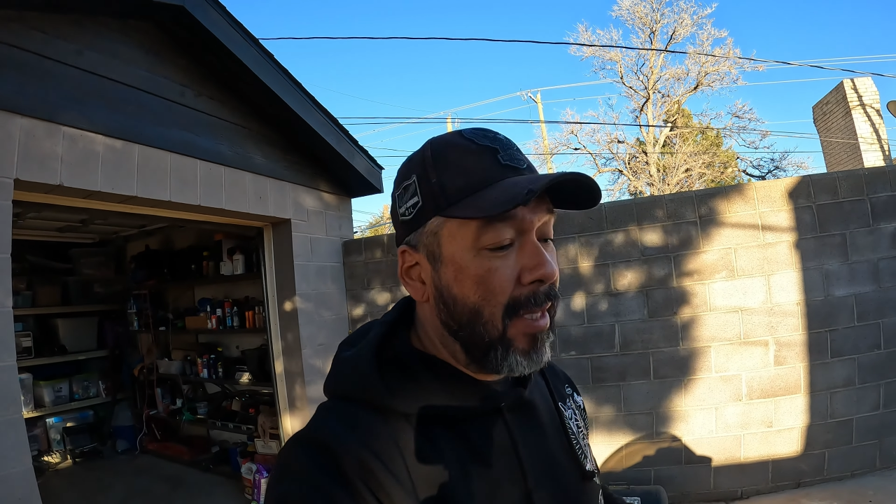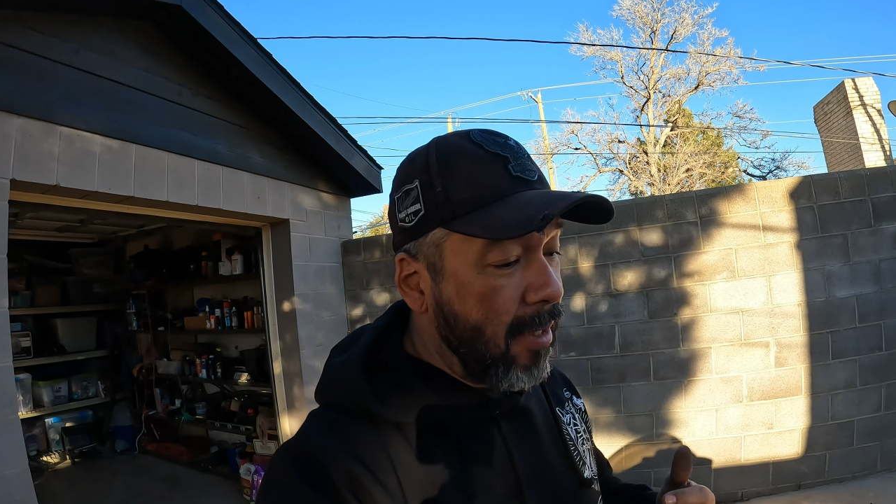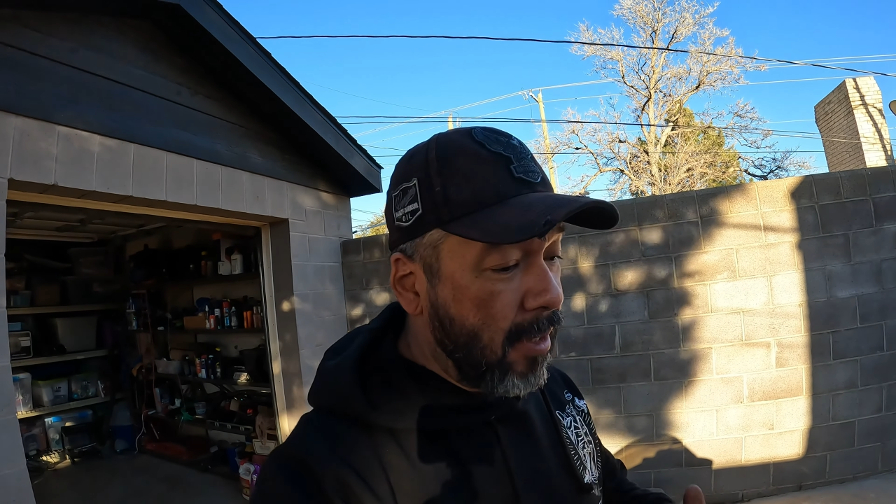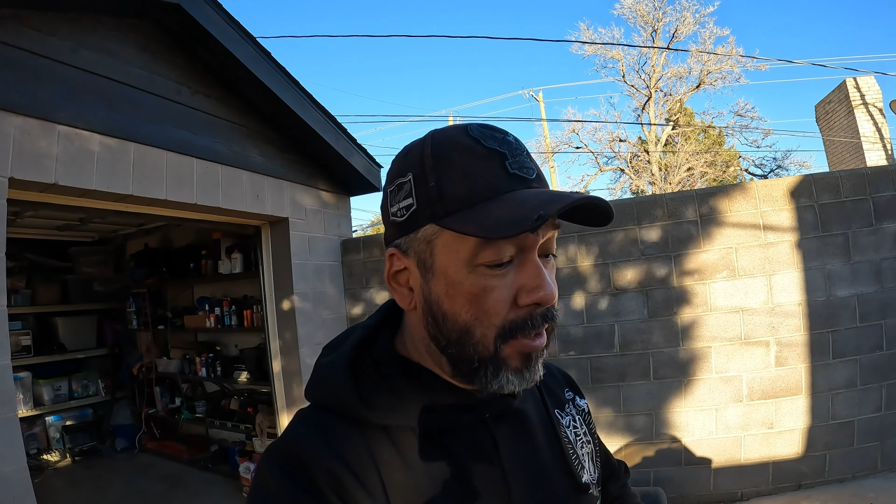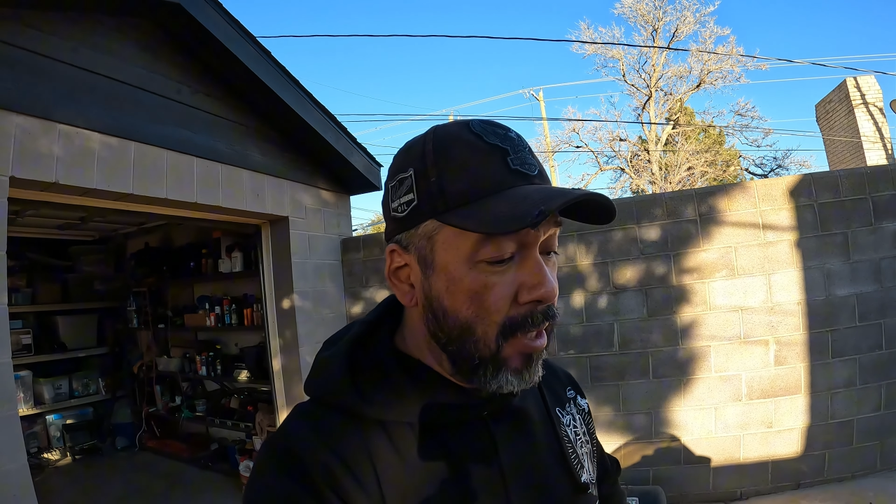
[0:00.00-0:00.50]
It
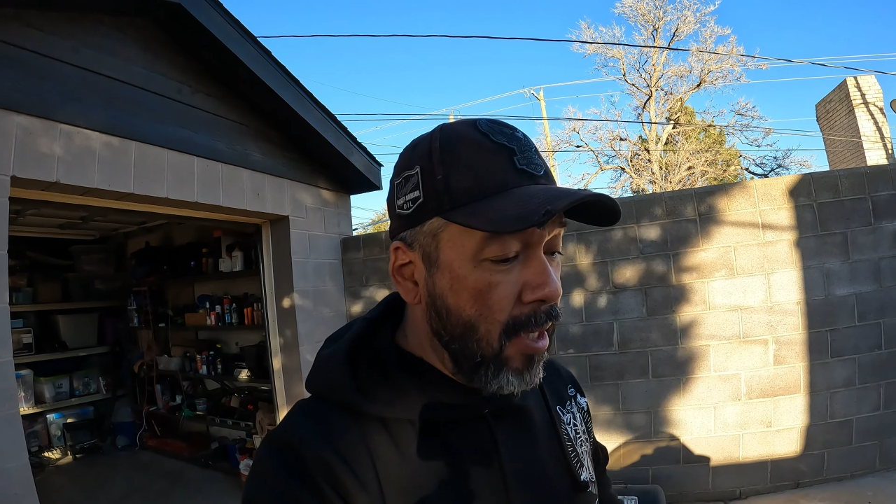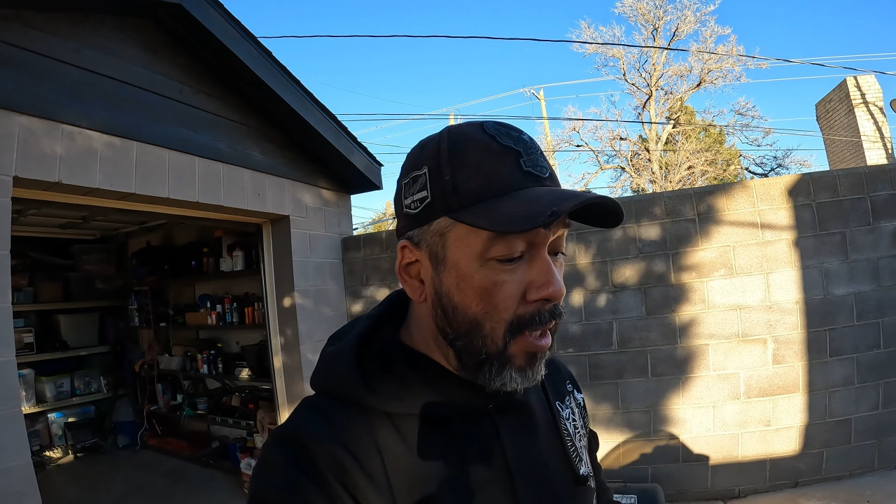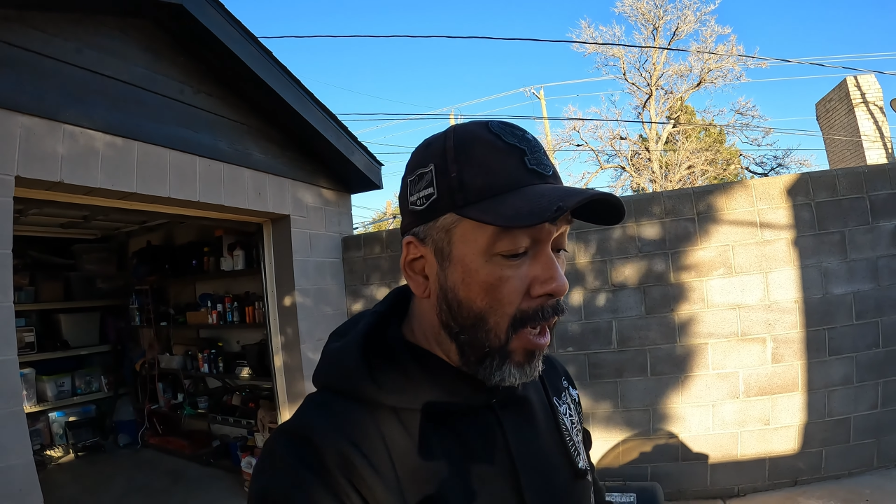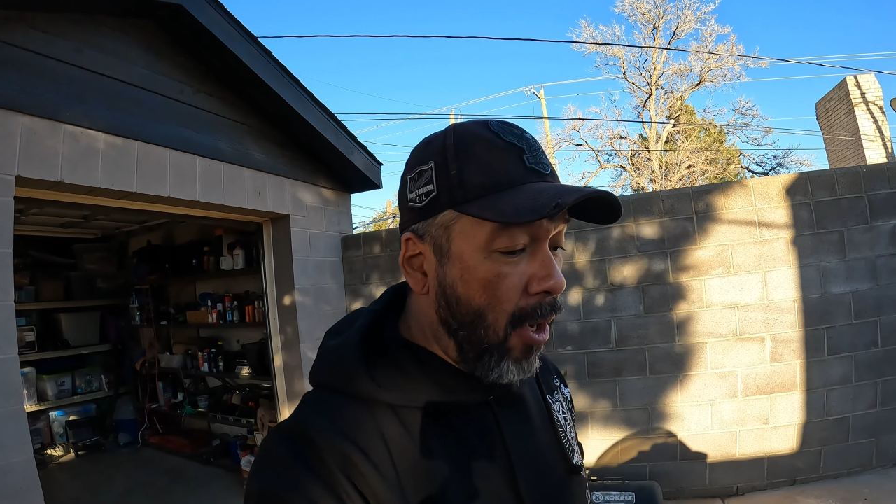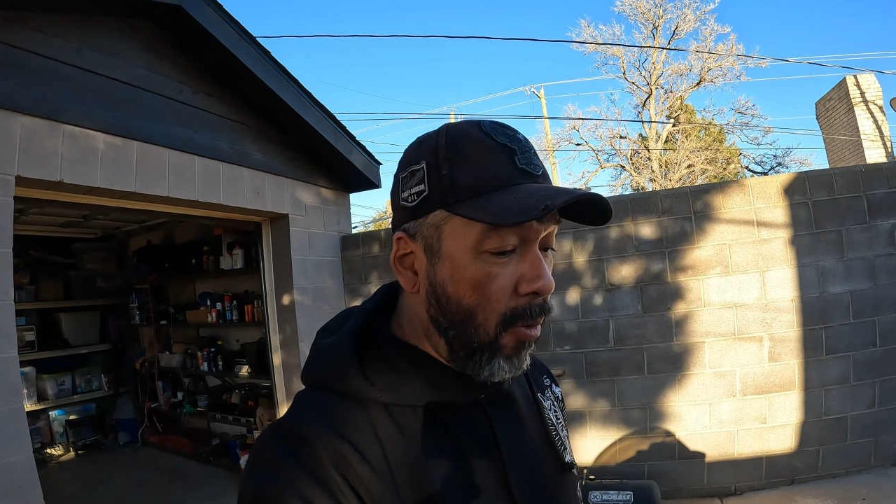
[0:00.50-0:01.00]
looks
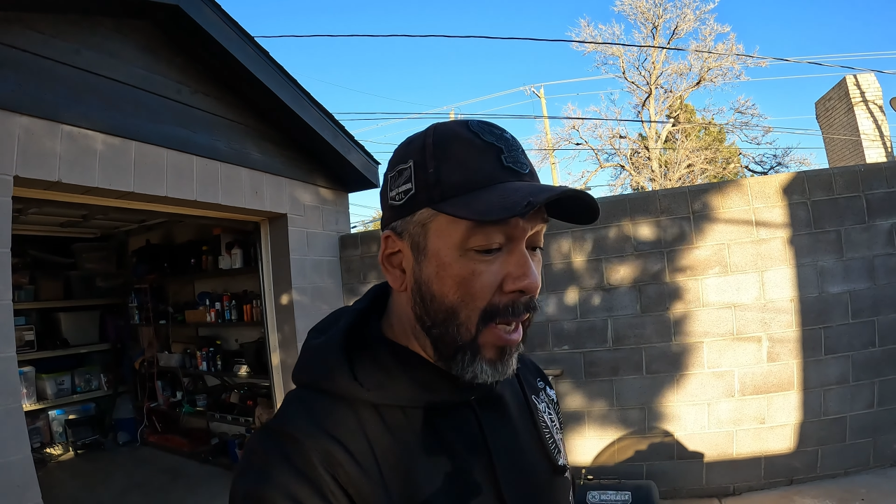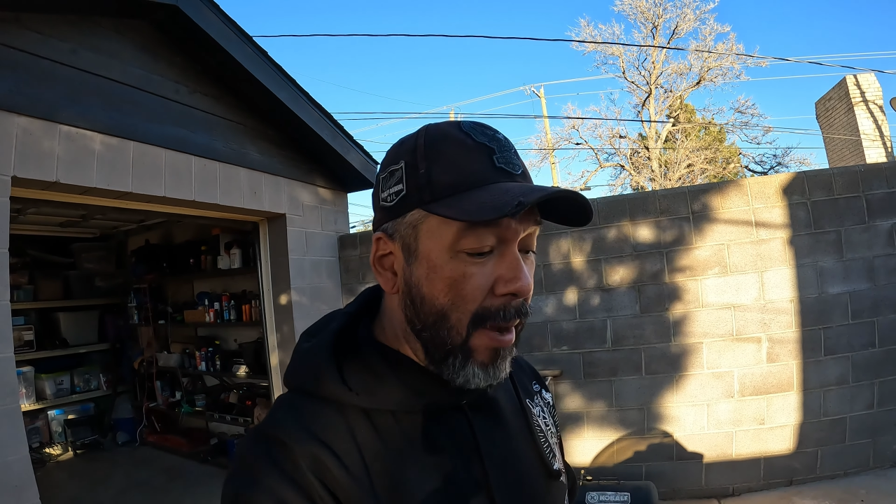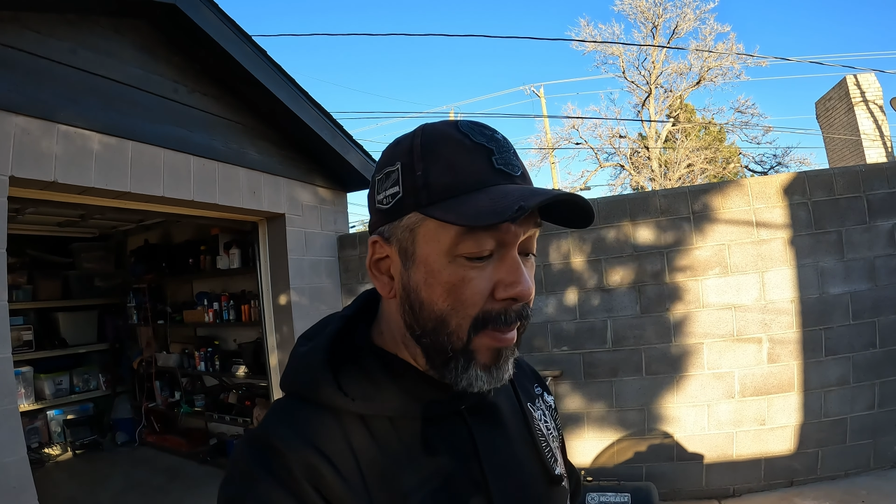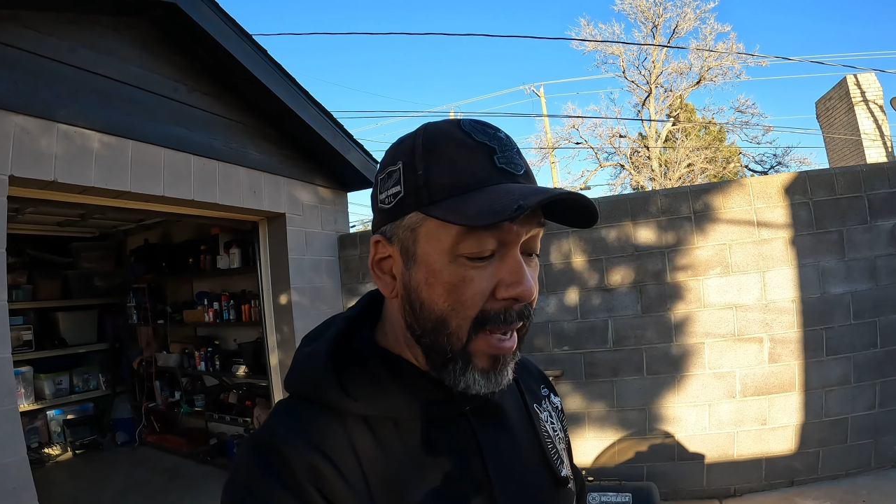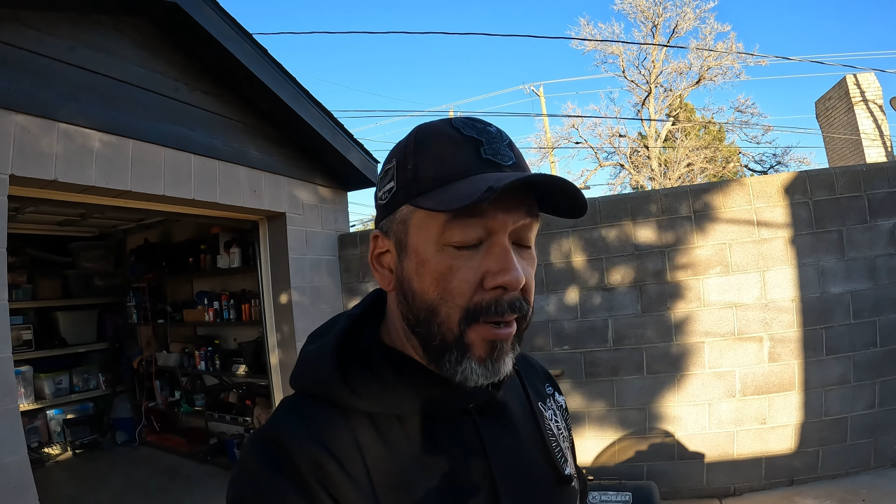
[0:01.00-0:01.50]
a whole
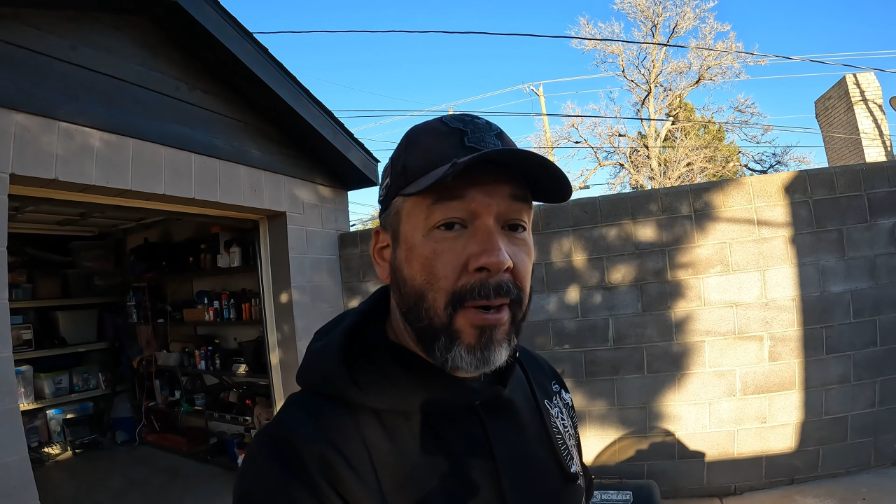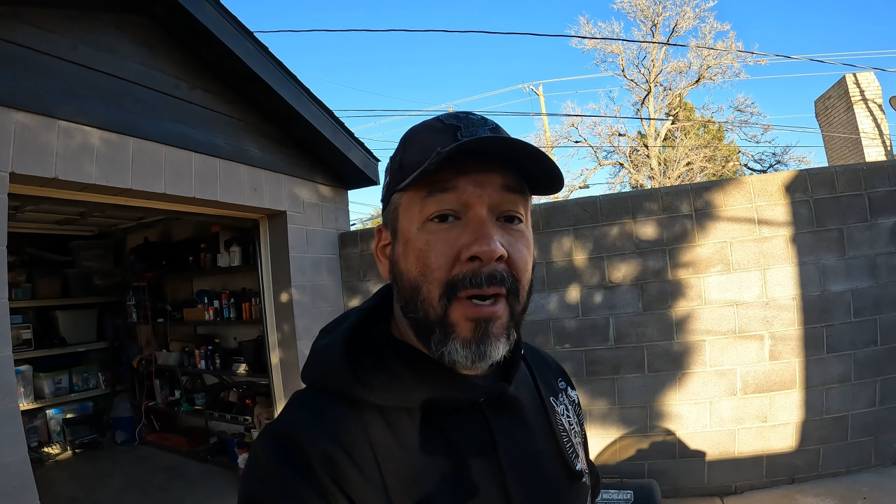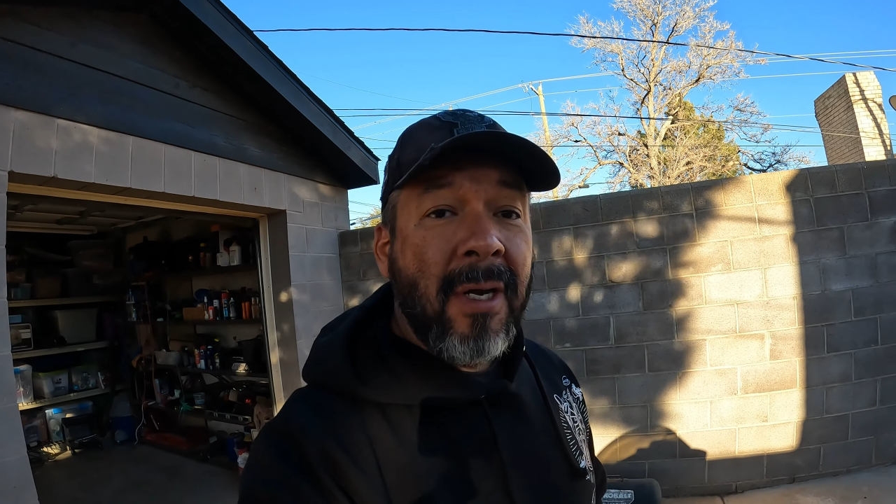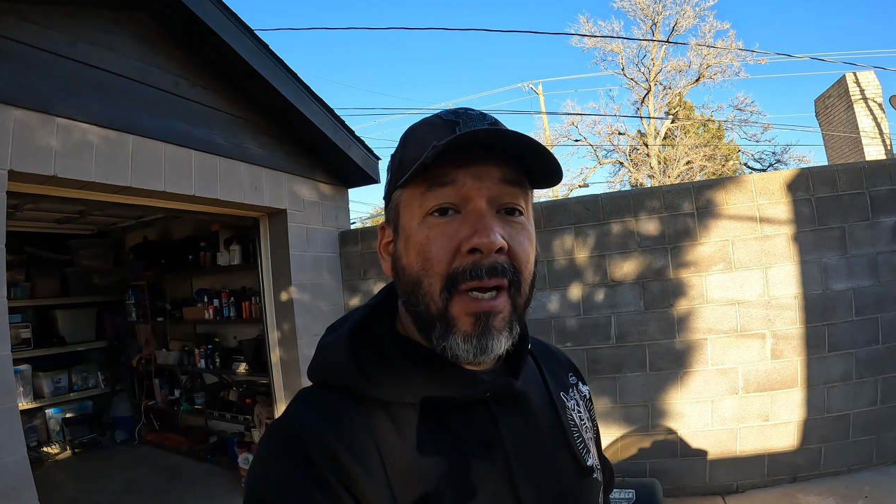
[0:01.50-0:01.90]
lot better.